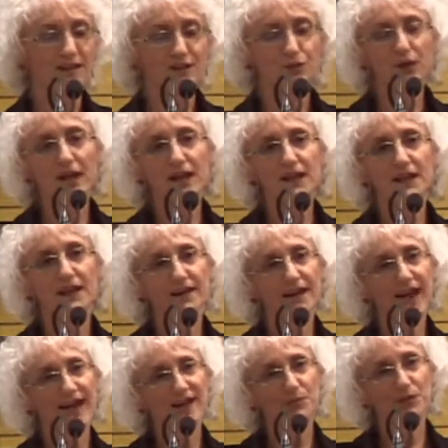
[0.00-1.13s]
Israeli
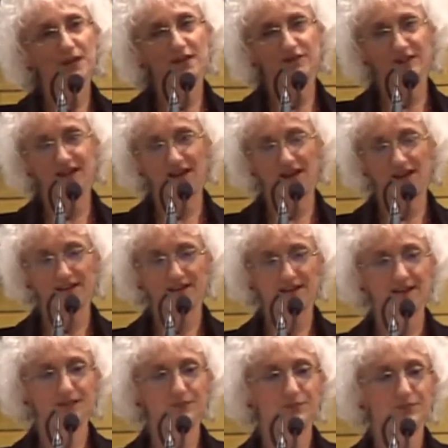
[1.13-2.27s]
Academy of
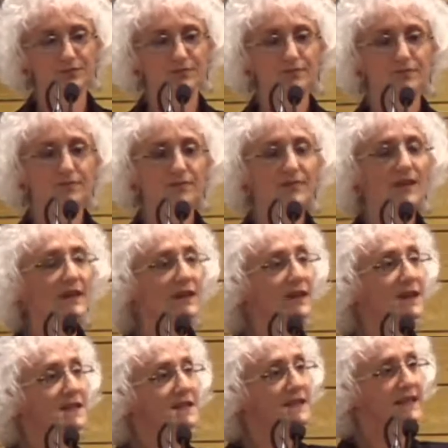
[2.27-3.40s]
Science.
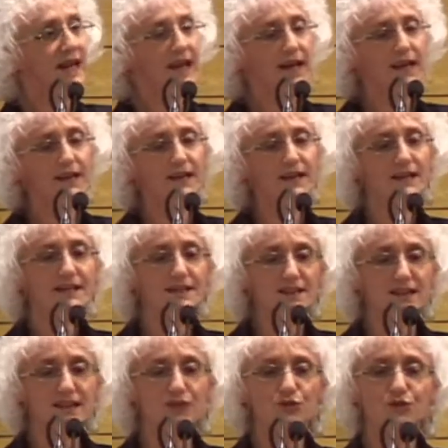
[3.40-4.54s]
Today, he
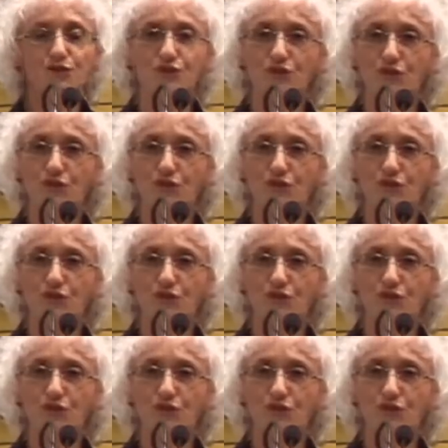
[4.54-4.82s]
continues to